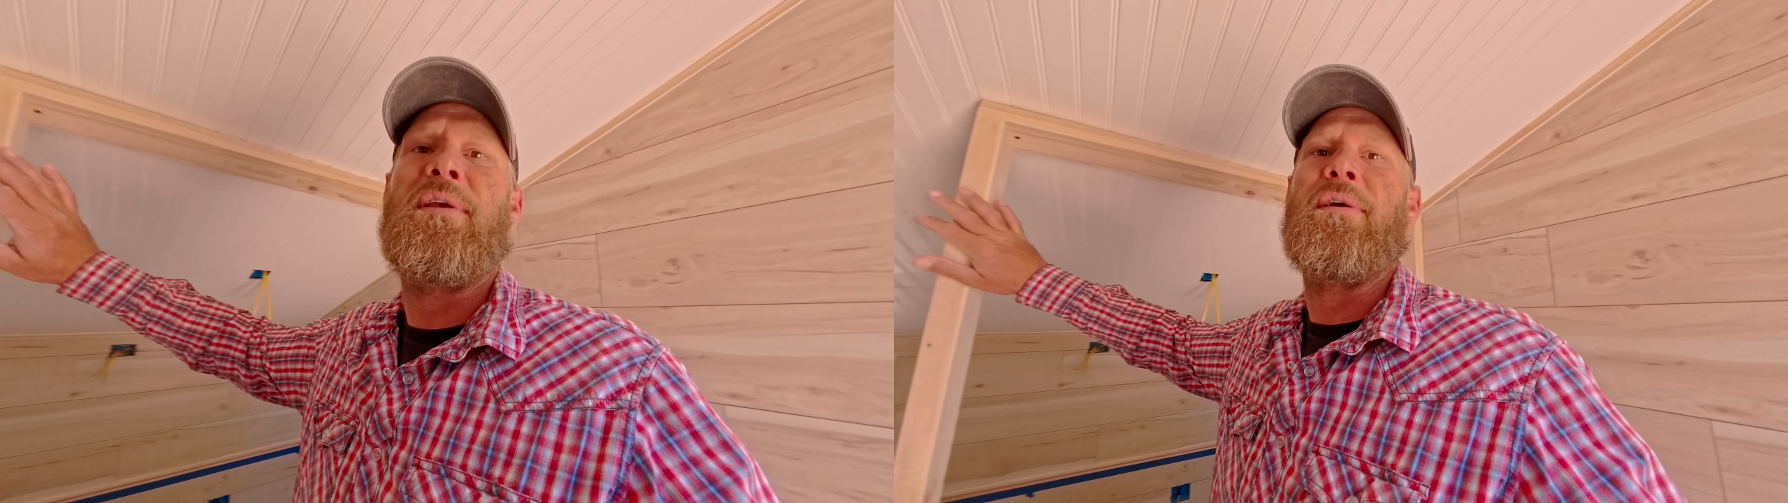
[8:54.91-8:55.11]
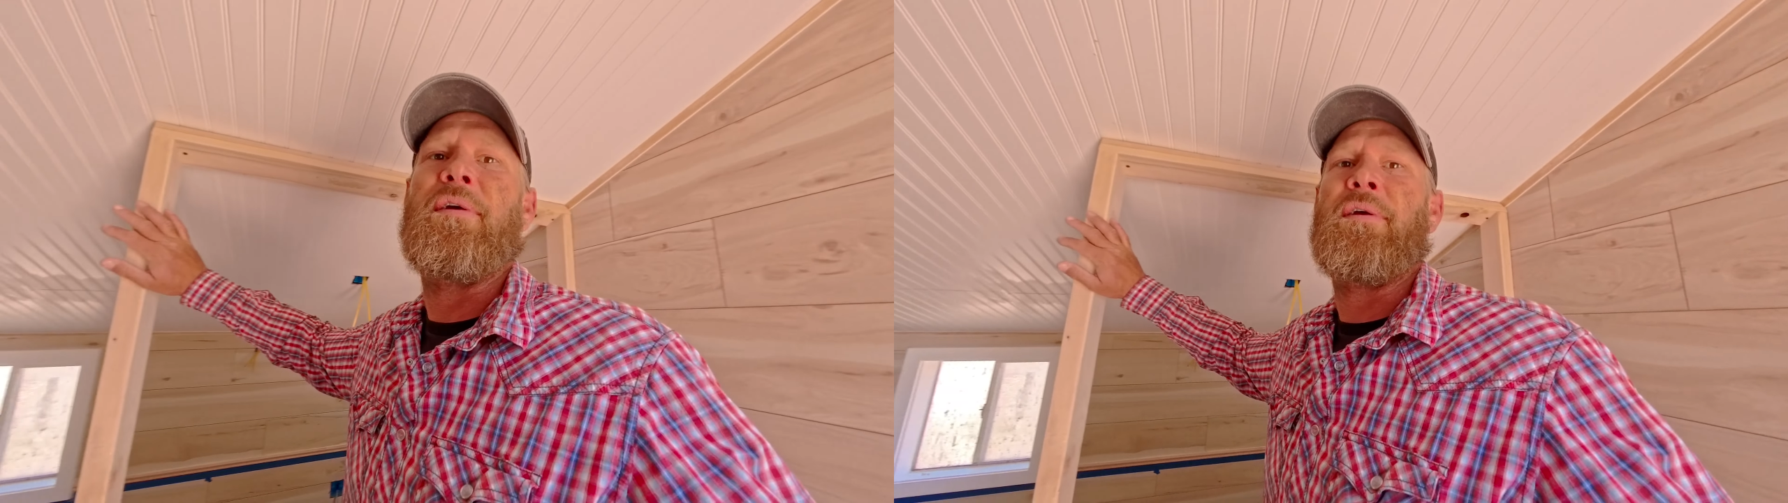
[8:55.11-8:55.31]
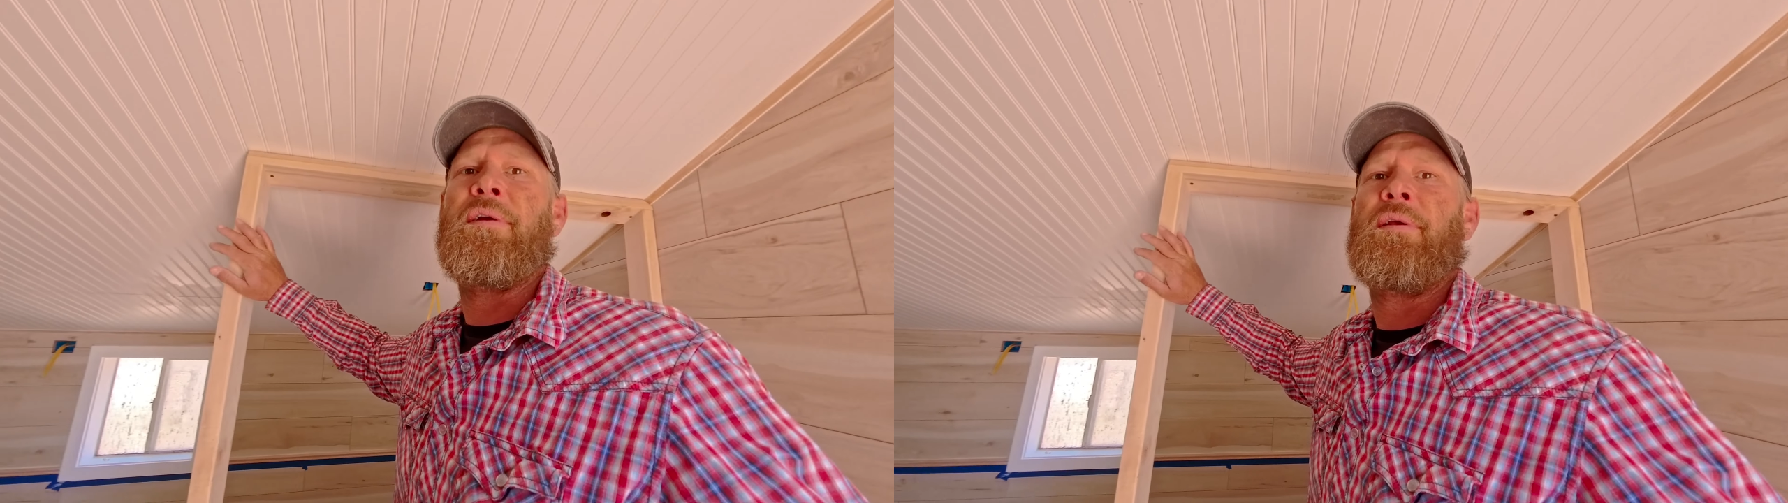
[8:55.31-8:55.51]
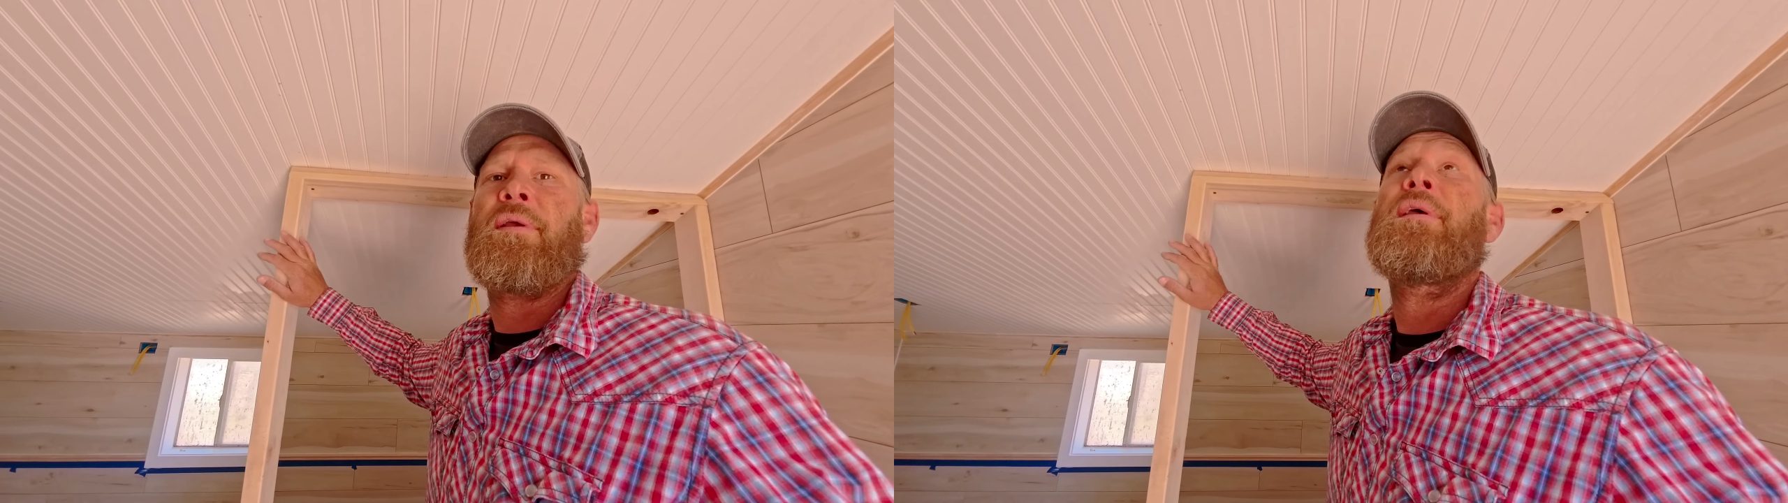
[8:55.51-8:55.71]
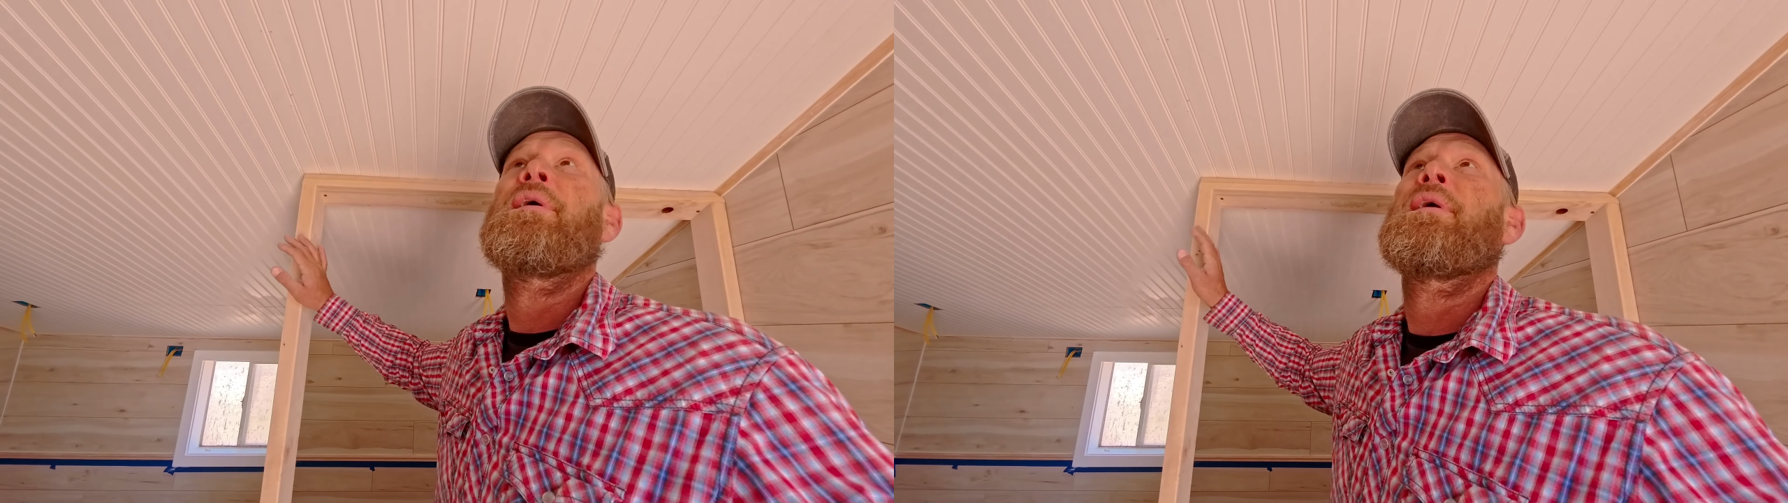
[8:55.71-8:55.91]
here
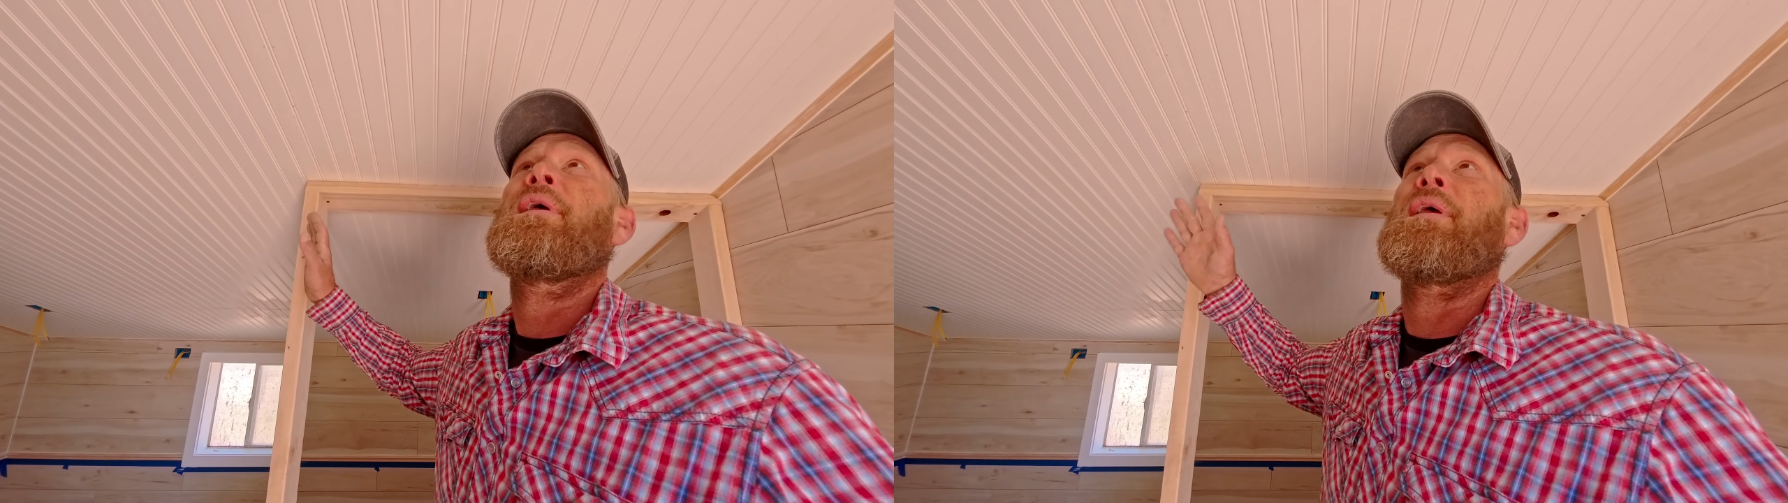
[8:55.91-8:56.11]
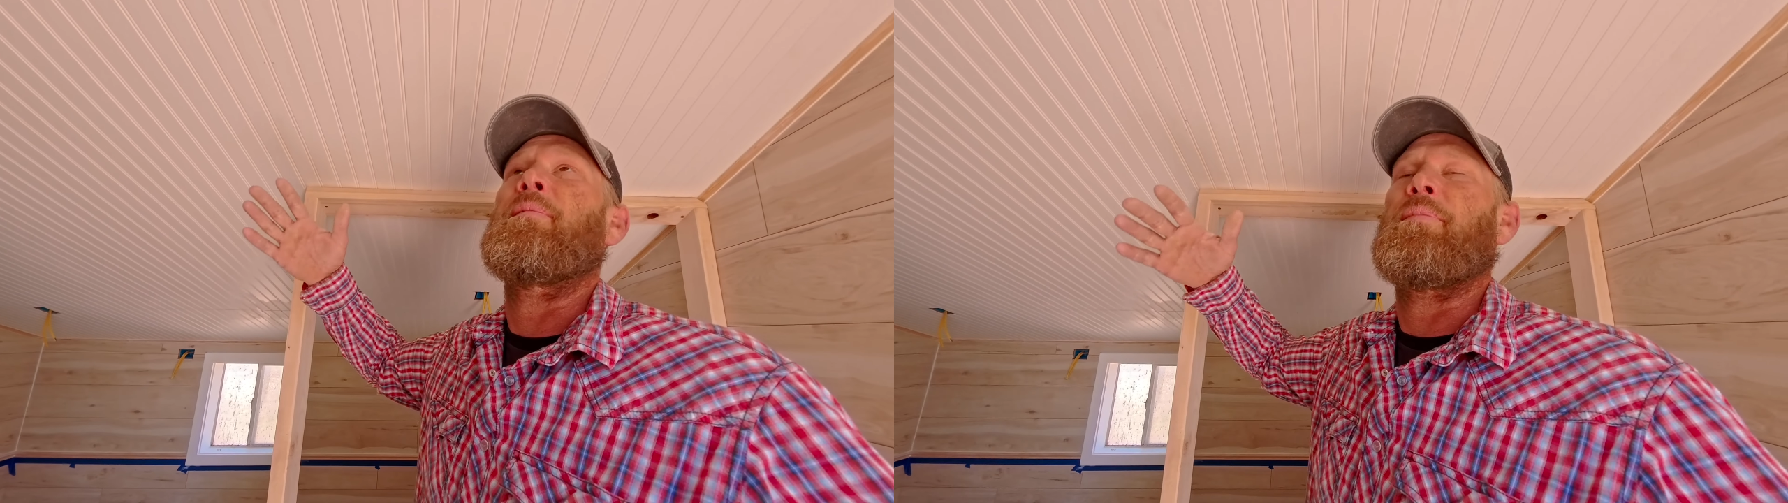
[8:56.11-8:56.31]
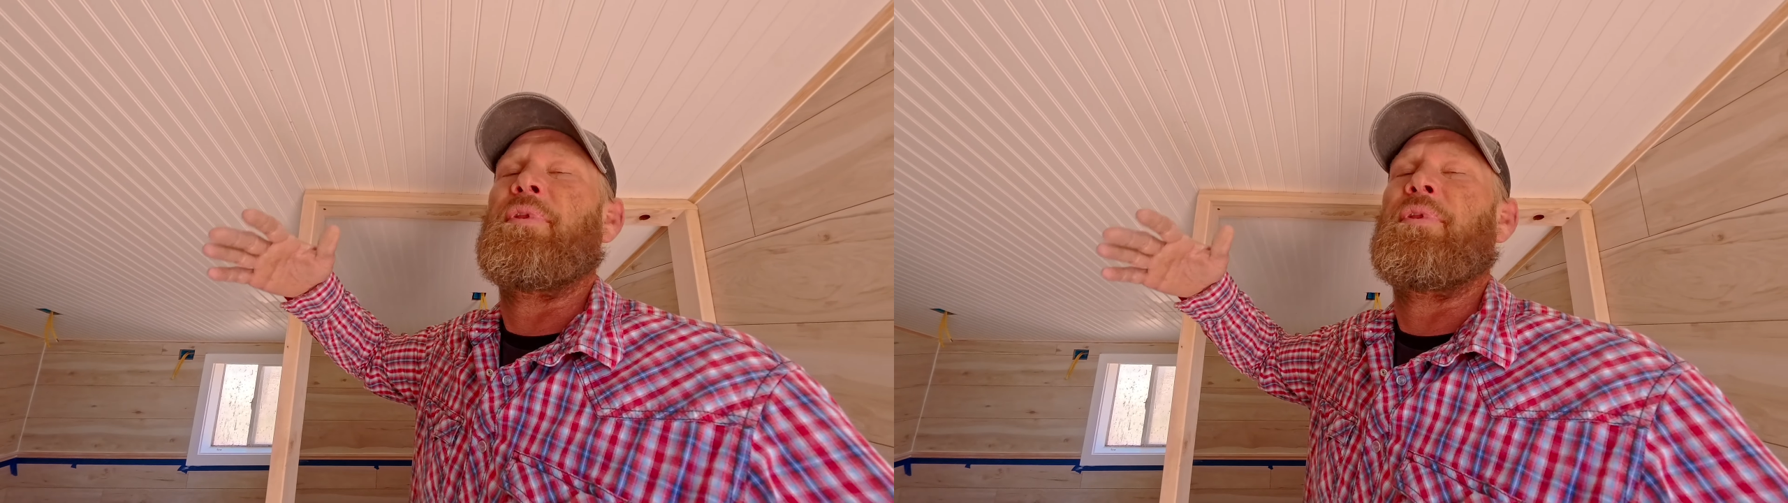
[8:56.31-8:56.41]
in